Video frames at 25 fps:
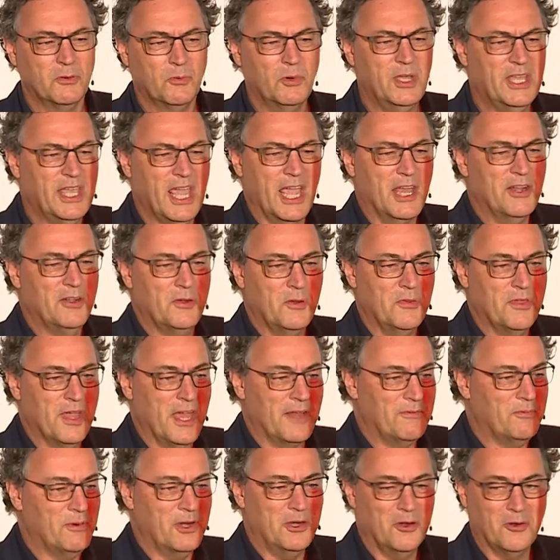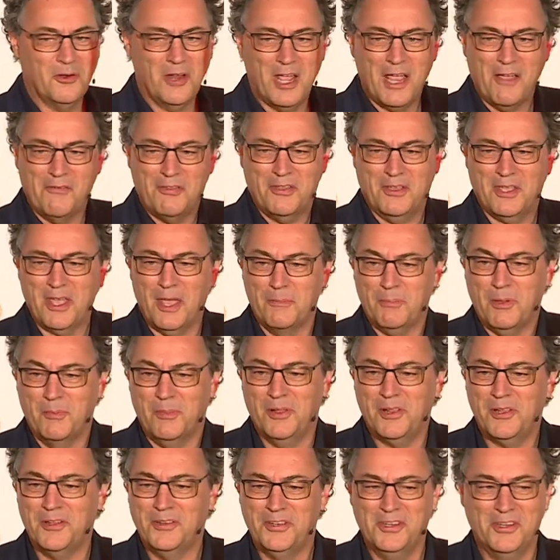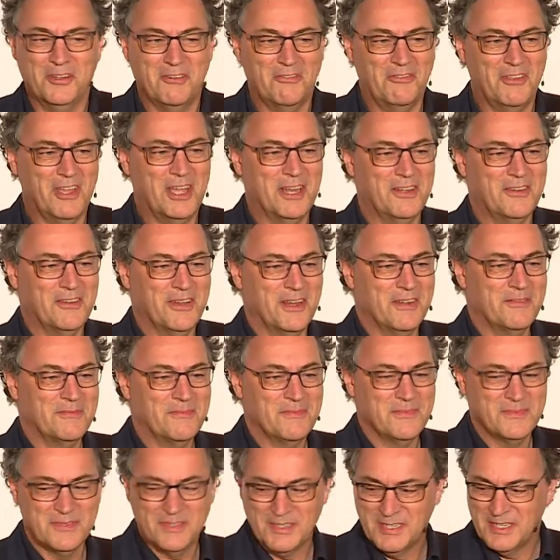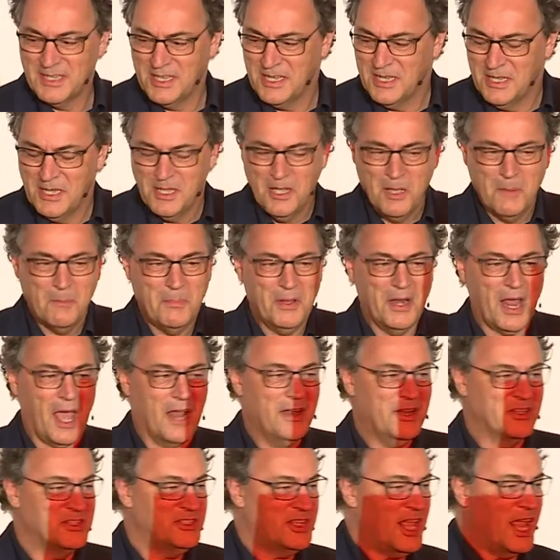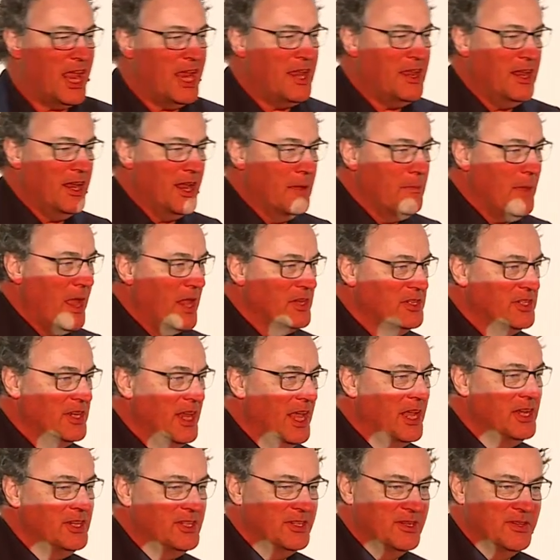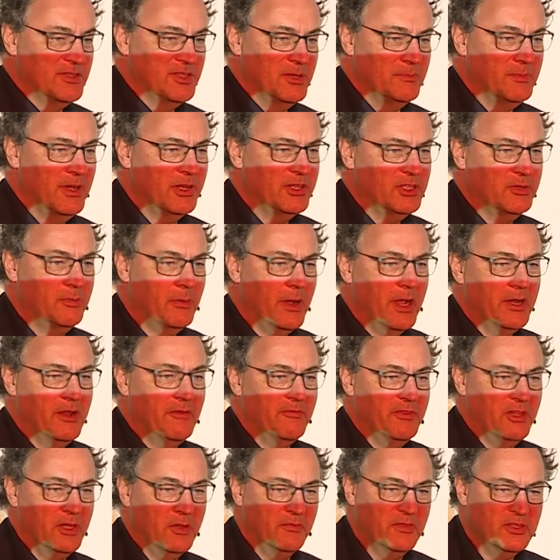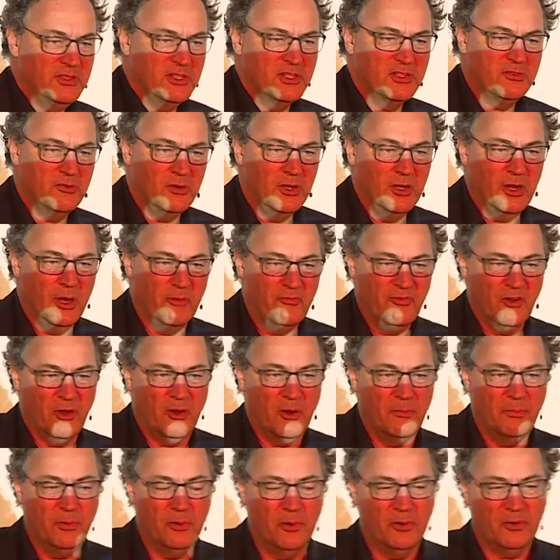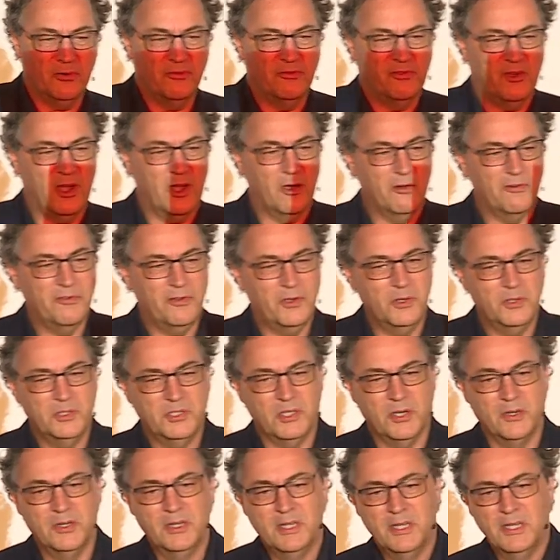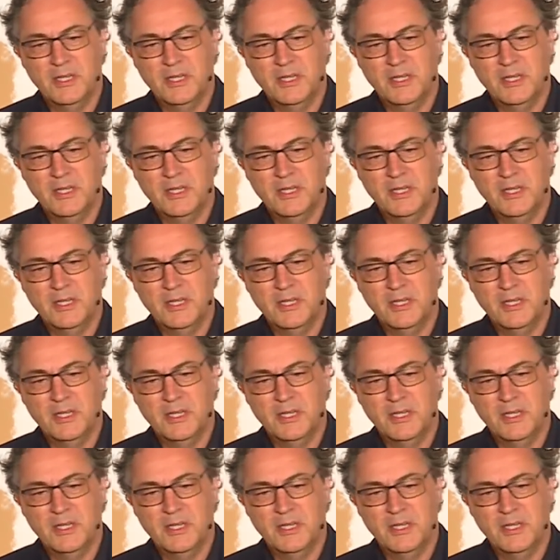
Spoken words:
We can't do that. We don't have the capability of that. But understanding imagination is a much wider view, and this is really very important for our future,